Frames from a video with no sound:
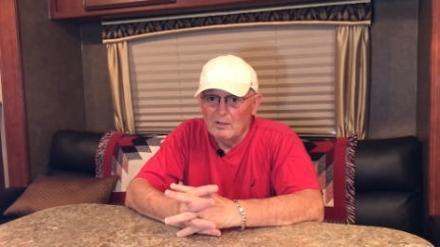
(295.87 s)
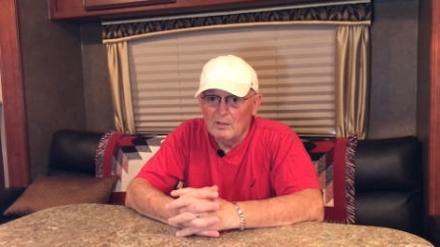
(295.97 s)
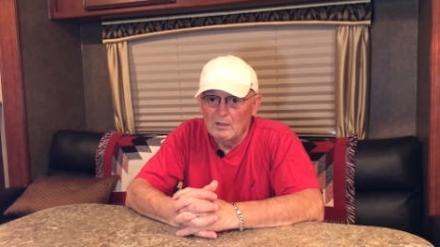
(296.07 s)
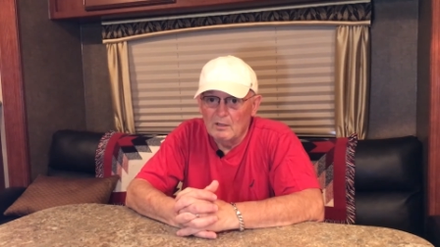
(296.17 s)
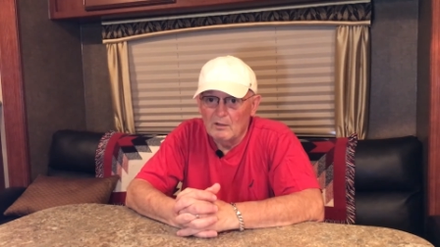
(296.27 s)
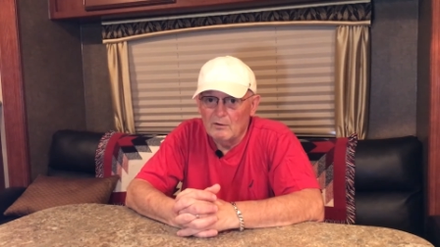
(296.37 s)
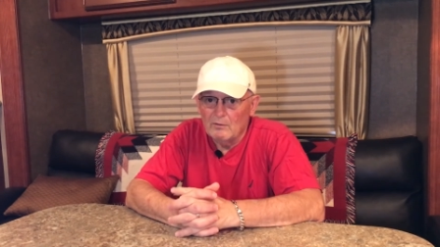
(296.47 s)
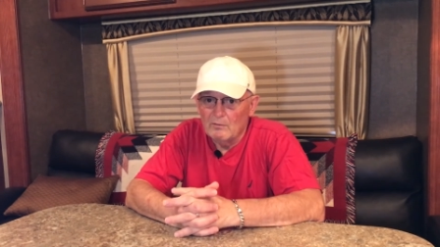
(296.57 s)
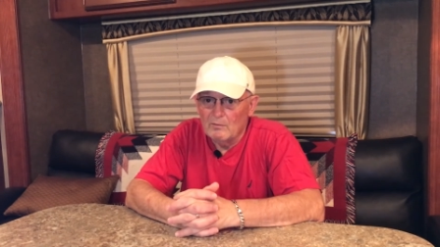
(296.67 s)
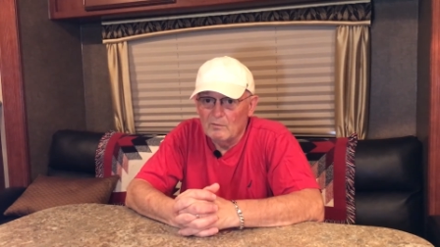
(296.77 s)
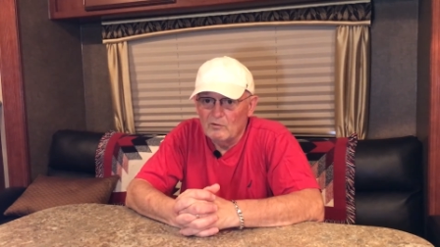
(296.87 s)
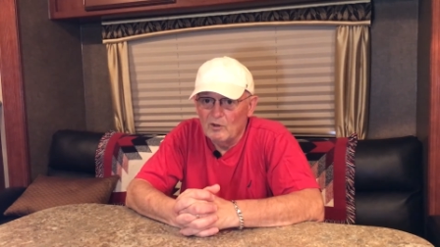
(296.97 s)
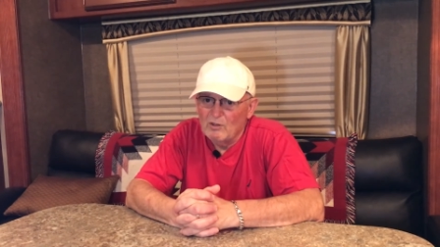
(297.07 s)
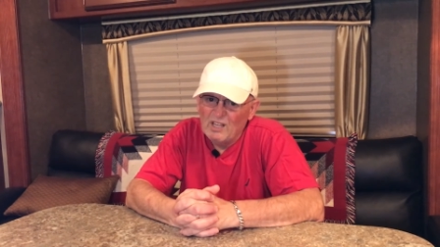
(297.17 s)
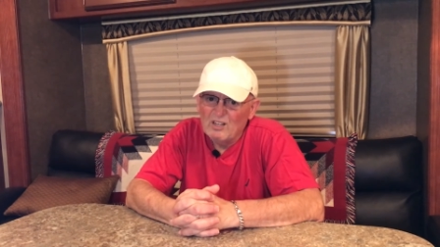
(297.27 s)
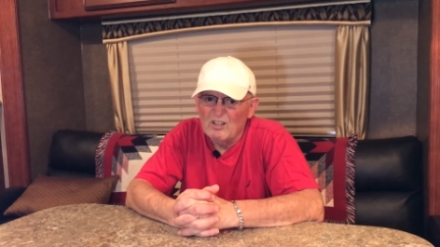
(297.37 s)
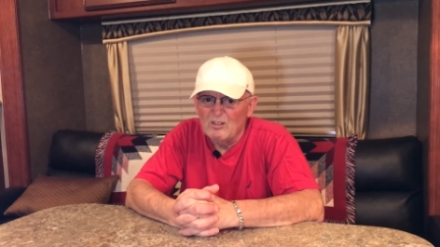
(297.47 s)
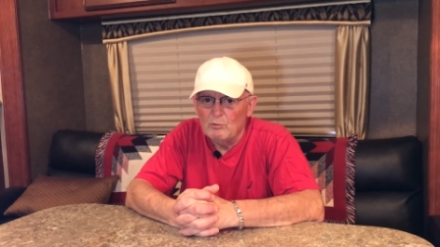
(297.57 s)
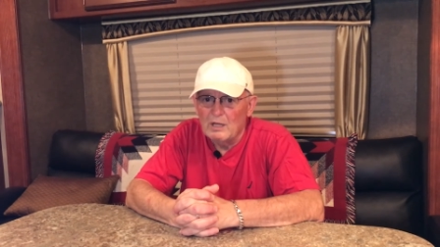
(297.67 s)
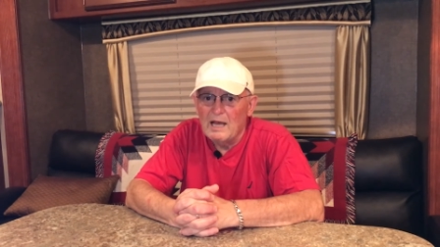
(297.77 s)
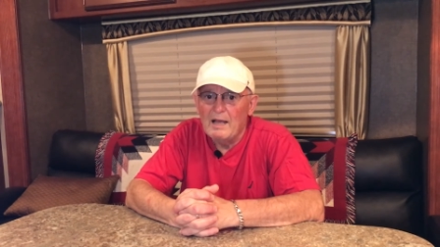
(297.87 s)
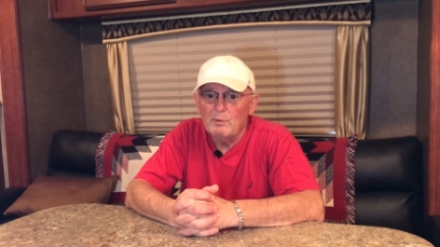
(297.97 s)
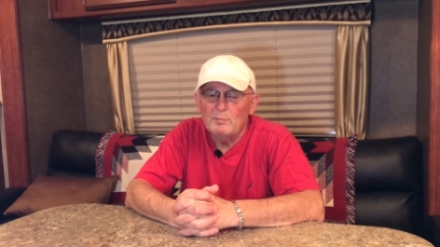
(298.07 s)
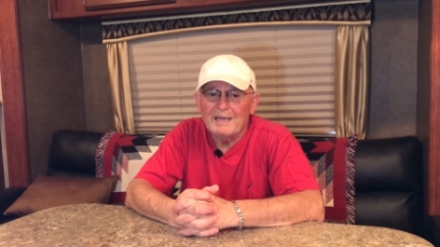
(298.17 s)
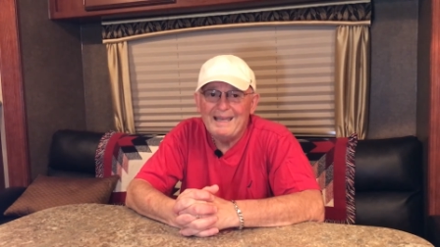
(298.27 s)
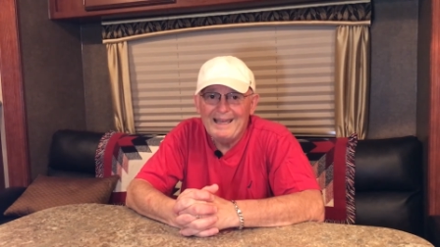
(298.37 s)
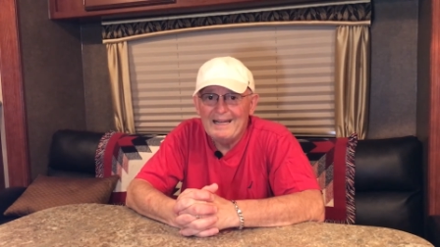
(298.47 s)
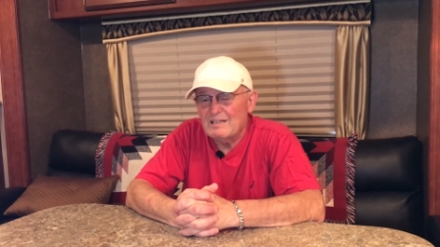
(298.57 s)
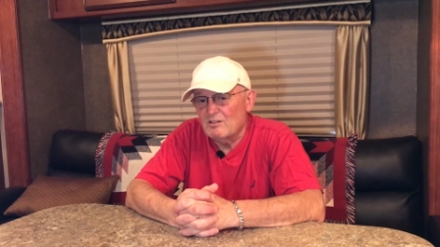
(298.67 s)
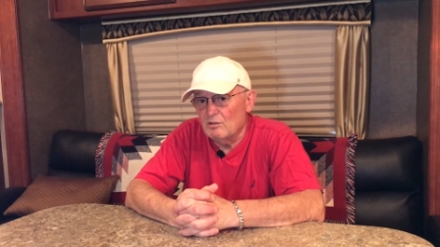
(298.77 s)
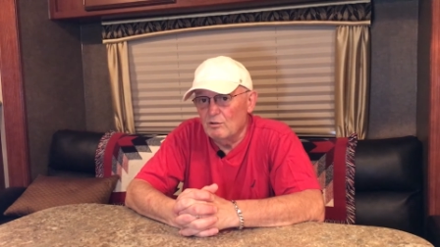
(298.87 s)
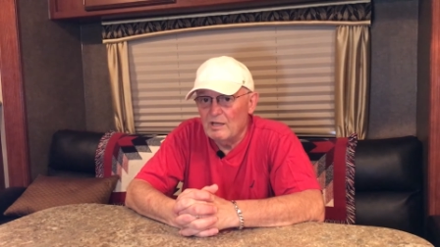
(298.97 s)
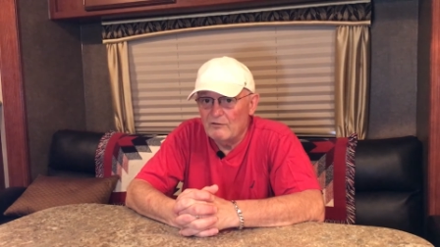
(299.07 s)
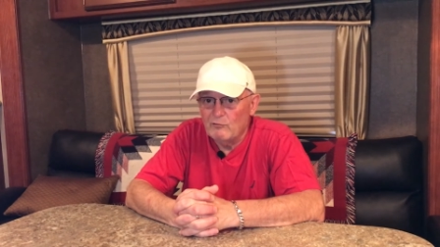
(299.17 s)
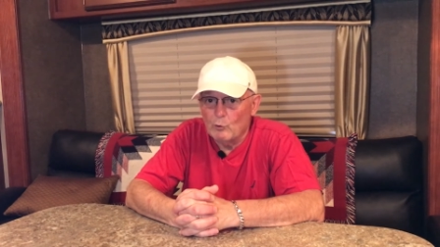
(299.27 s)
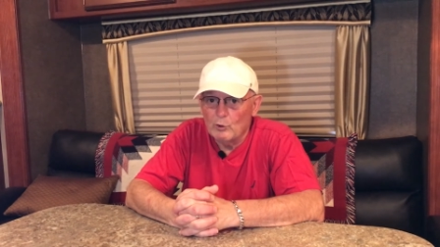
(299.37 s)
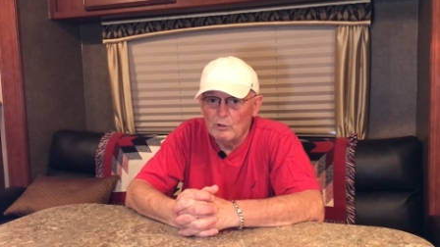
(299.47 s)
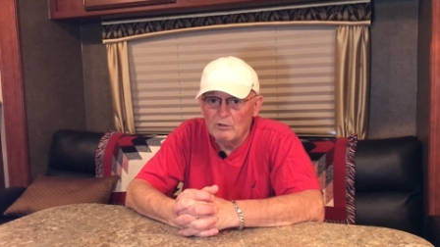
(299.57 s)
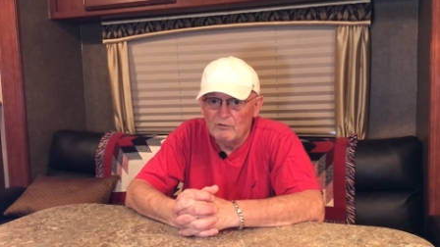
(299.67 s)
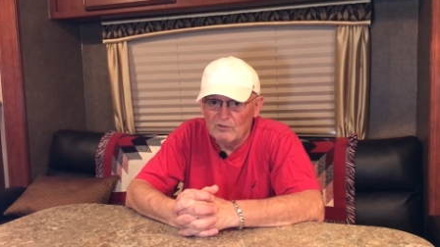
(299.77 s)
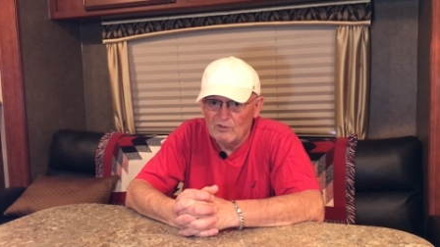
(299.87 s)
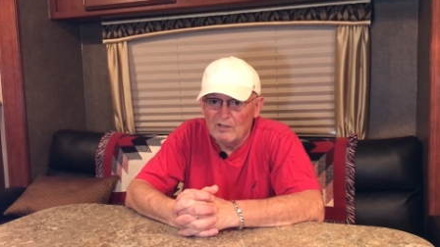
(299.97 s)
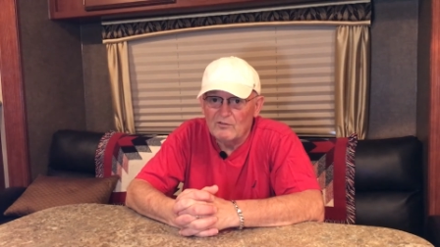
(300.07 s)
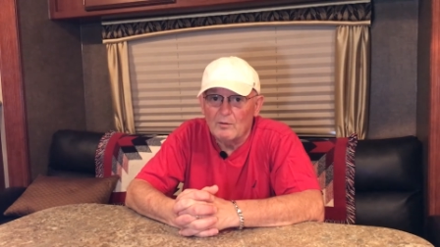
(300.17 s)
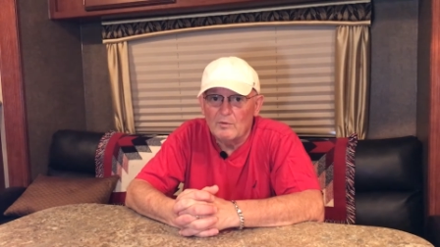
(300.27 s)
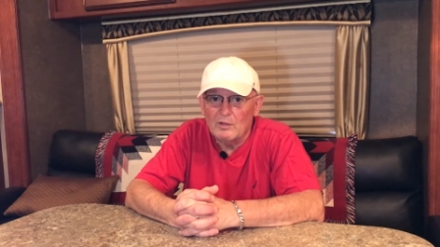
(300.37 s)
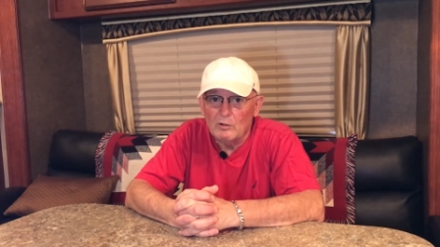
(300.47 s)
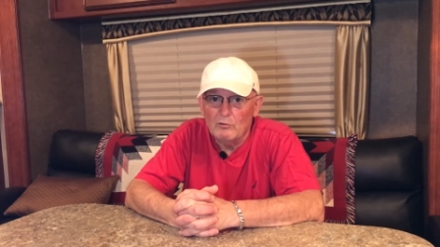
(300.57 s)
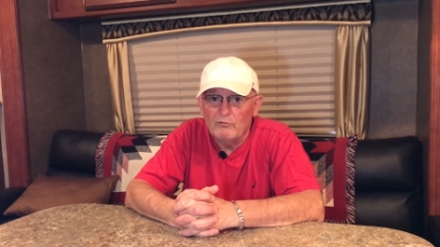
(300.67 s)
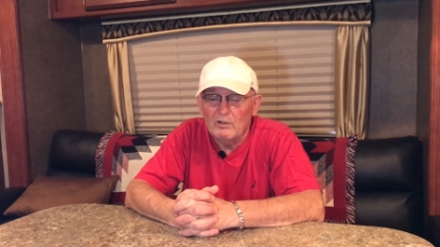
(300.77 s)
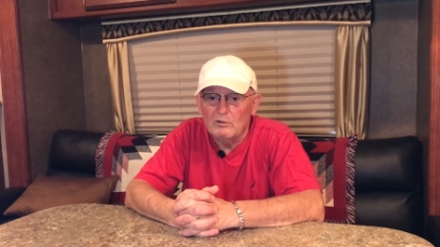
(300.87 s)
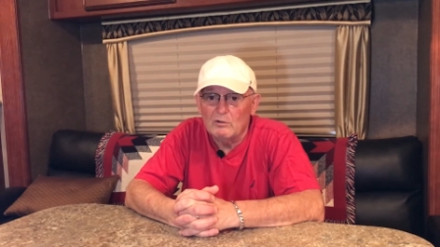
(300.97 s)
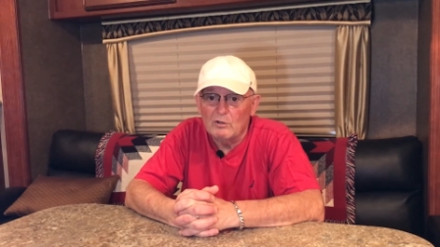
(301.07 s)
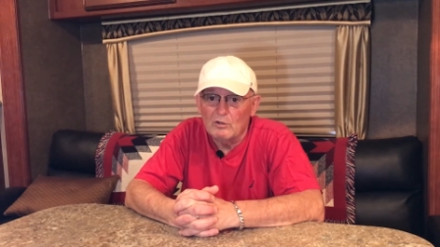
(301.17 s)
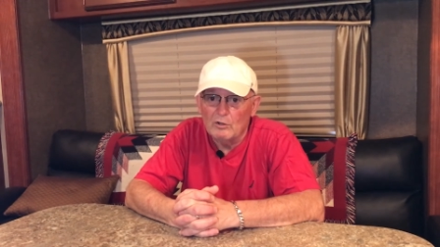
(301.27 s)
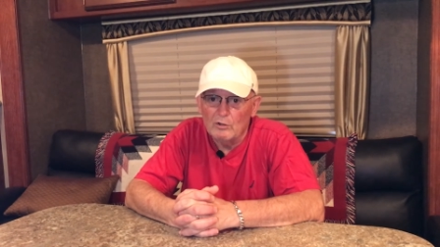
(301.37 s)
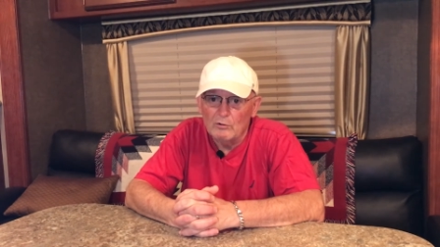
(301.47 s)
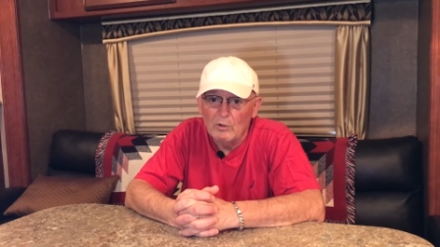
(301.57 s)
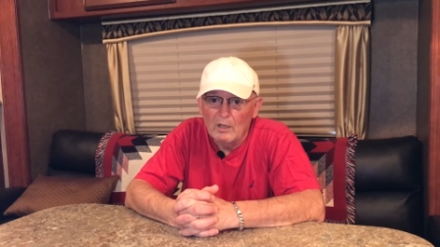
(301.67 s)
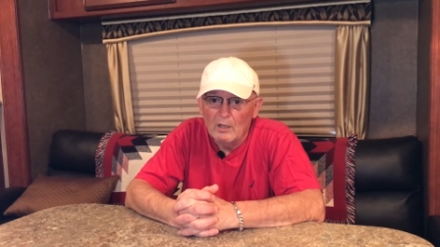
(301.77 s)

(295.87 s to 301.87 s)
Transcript: Uh, so get a good reliable mechanic to do that for you if it's not something you feel you can do.